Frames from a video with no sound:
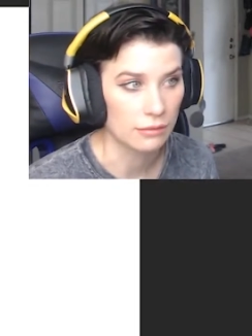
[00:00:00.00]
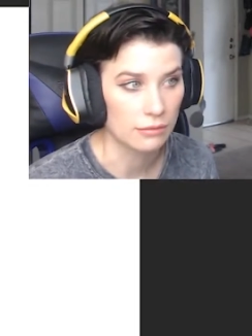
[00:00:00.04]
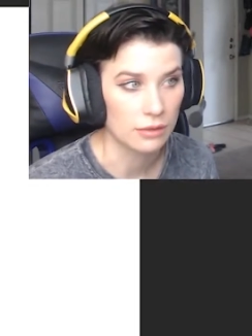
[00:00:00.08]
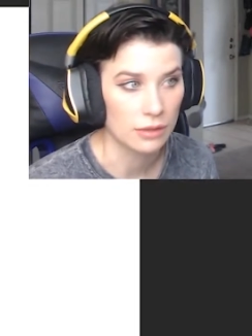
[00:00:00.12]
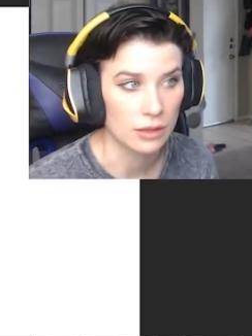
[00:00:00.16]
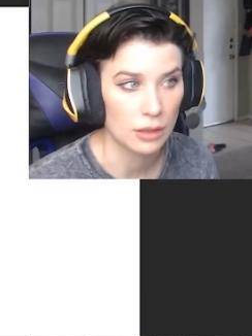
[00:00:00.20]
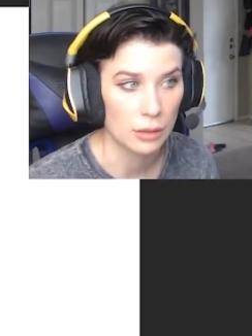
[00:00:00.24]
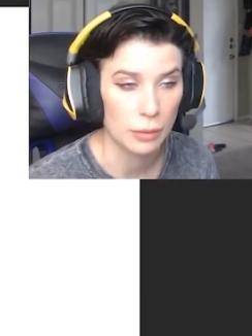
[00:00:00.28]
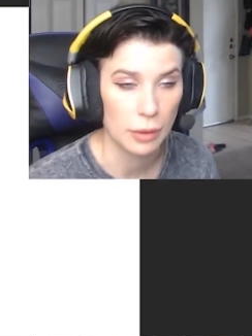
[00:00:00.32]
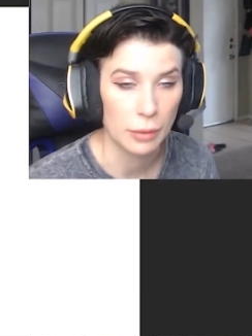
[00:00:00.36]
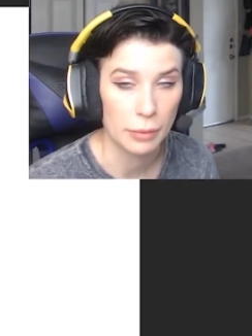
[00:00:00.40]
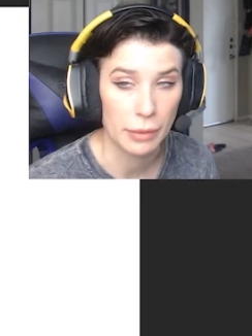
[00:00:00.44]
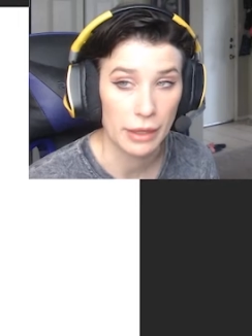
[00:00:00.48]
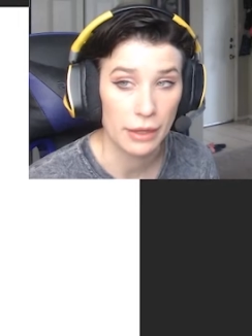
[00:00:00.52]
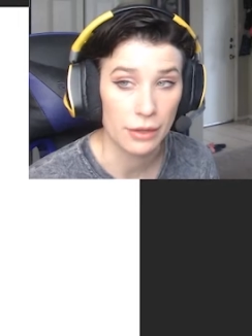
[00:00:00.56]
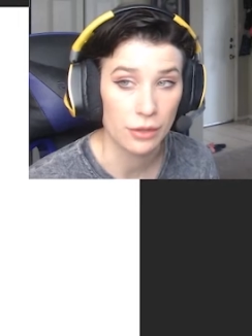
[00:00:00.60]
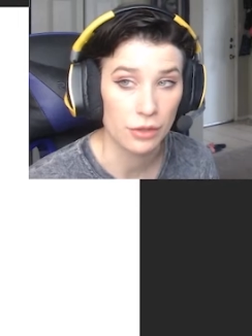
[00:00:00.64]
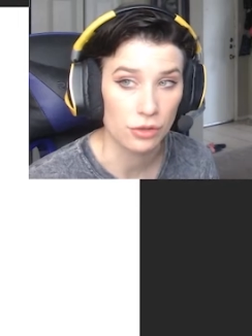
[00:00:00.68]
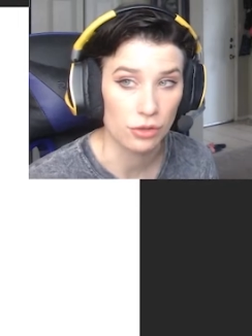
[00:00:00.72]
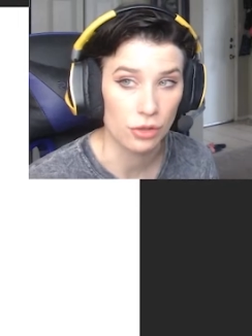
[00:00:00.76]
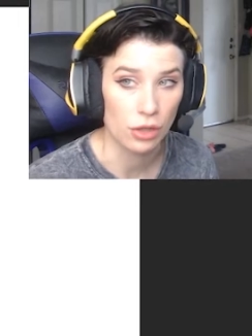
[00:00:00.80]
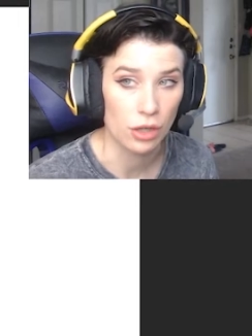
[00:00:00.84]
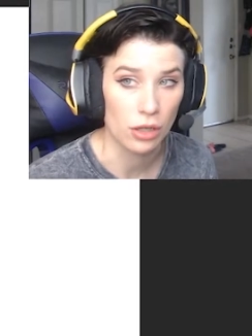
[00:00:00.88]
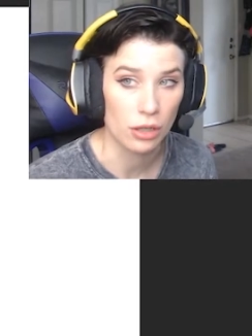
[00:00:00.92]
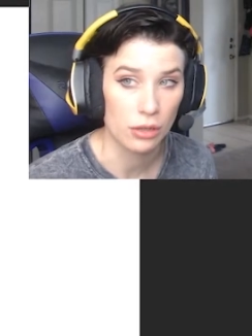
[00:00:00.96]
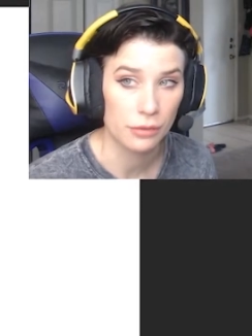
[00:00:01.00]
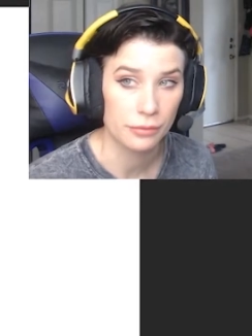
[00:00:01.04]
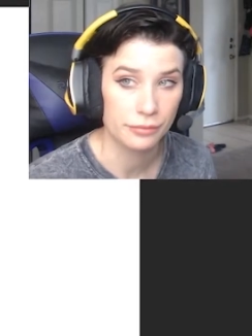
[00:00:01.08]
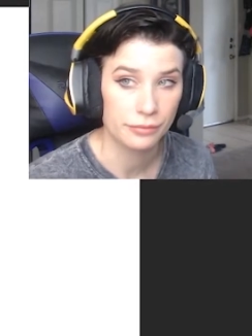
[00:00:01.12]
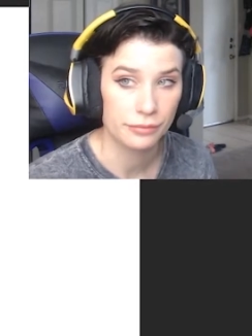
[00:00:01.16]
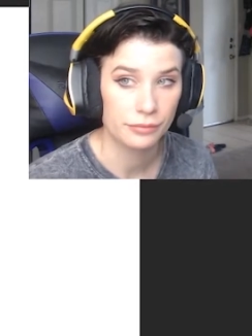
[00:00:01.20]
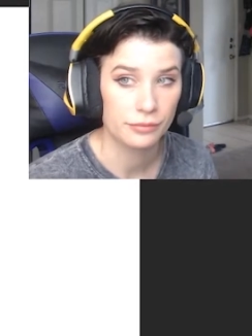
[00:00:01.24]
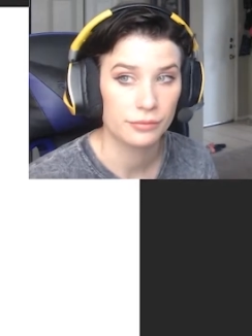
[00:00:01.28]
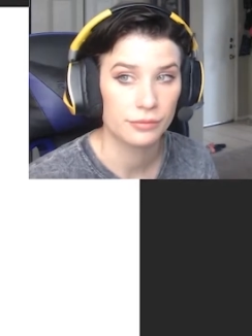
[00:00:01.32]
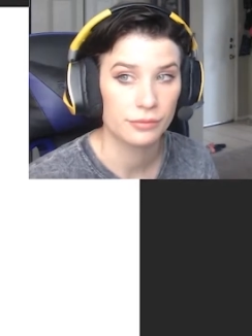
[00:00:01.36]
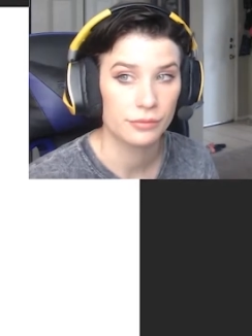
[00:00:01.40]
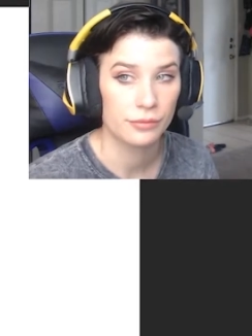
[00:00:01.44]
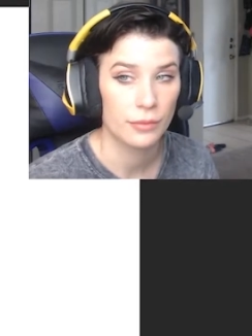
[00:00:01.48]
to prepare to draw.
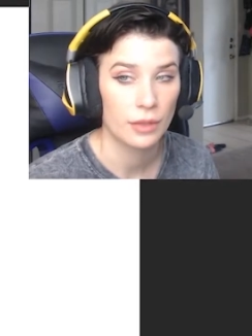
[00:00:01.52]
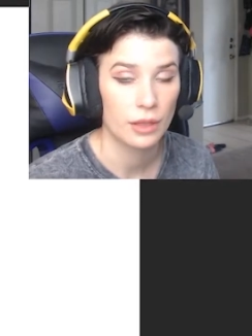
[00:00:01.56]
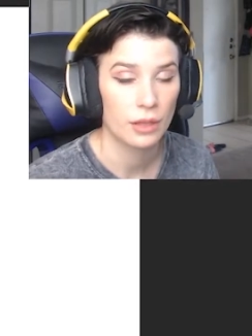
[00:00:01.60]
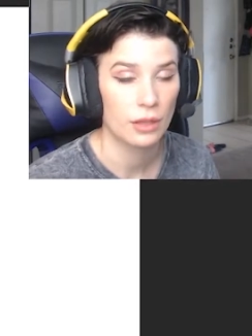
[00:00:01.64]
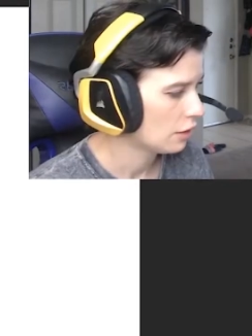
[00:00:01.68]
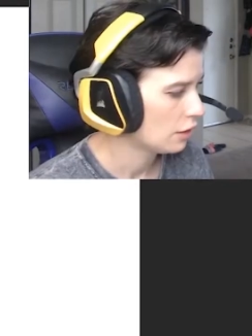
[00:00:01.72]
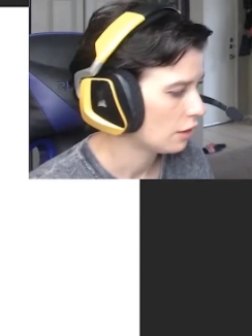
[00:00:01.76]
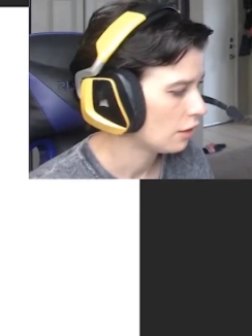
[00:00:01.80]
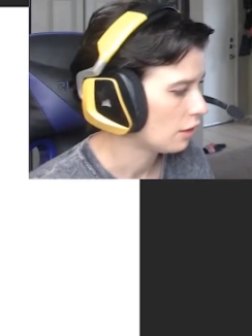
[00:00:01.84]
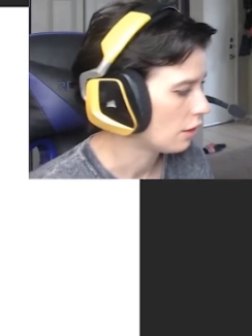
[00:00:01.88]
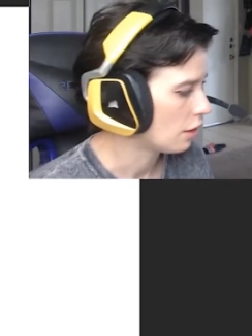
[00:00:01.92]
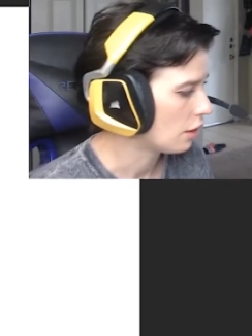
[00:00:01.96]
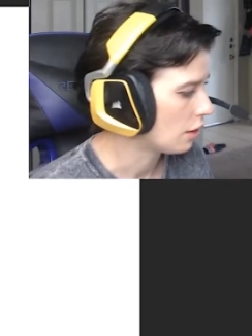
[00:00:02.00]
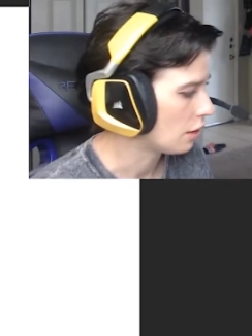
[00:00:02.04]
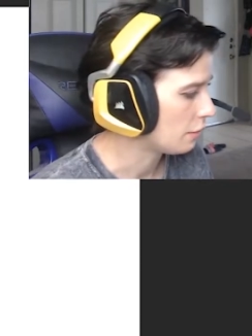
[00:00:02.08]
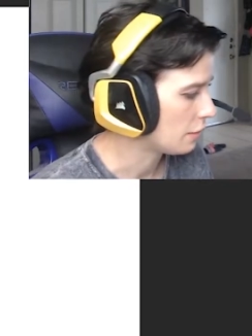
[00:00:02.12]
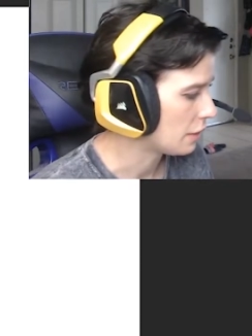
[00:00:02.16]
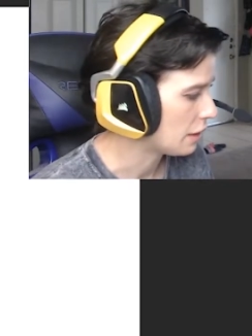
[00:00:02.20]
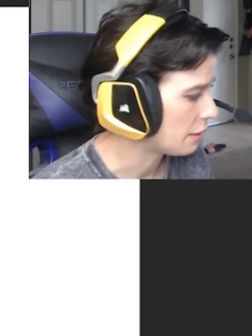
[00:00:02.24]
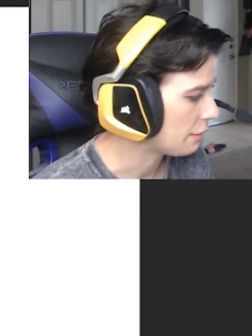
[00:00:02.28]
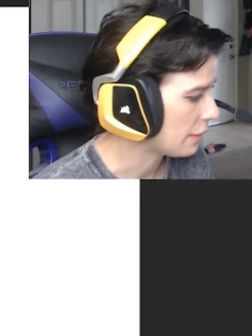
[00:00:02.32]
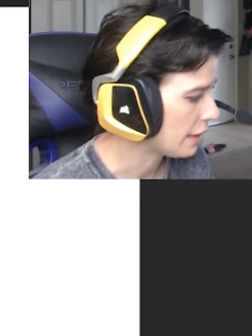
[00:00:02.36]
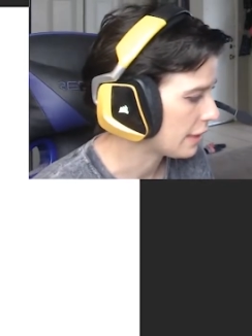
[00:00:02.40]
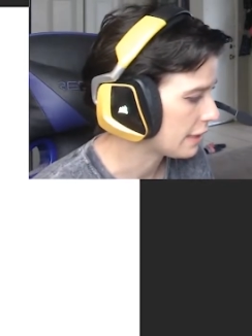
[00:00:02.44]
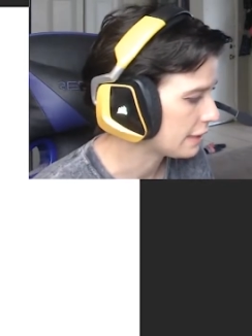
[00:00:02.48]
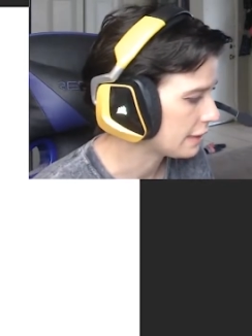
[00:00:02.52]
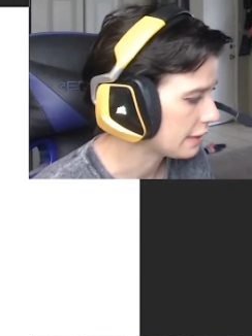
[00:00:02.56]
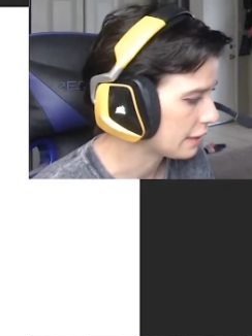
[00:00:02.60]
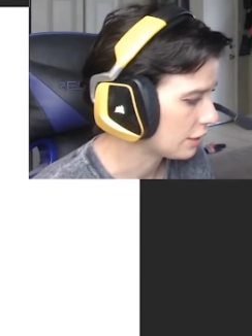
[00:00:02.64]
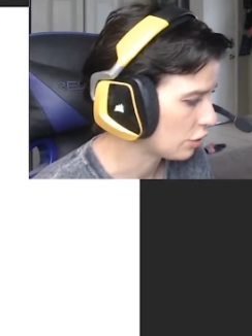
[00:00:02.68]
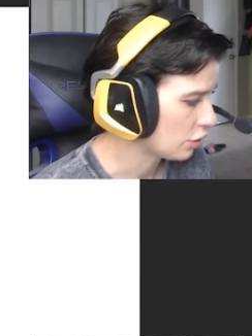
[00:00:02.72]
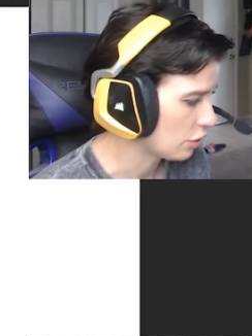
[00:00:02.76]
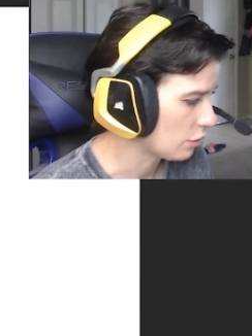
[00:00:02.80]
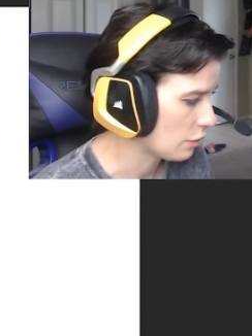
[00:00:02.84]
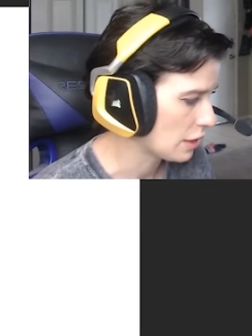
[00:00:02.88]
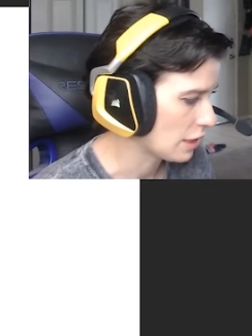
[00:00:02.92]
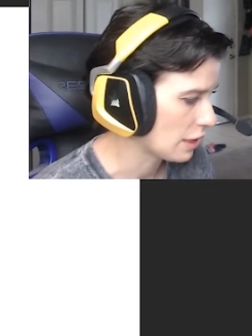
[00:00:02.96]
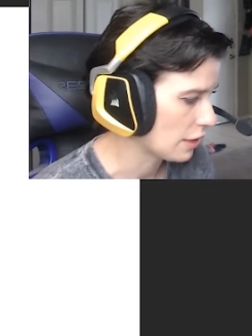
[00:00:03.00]
And pay
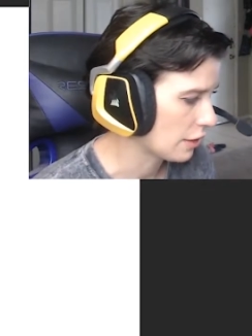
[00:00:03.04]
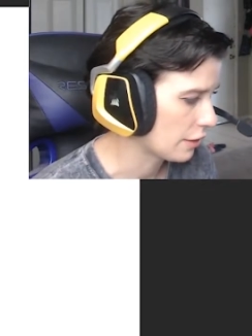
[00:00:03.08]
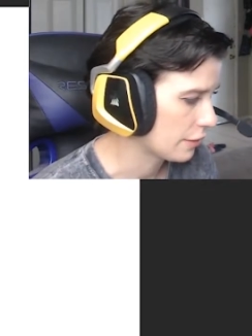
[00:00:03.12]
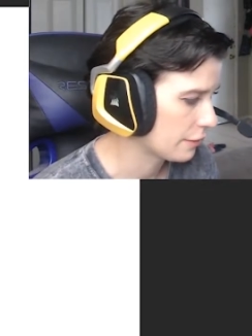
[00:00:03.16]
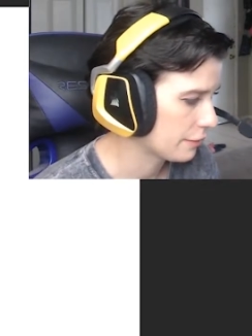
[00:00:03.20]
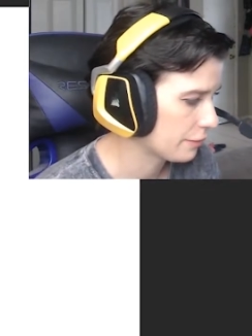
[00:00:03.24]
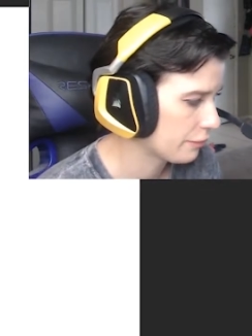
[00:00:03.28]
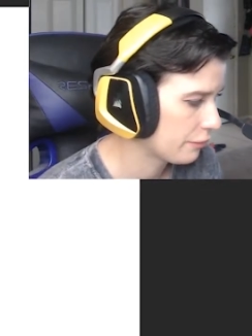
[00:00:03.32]
attention to me here.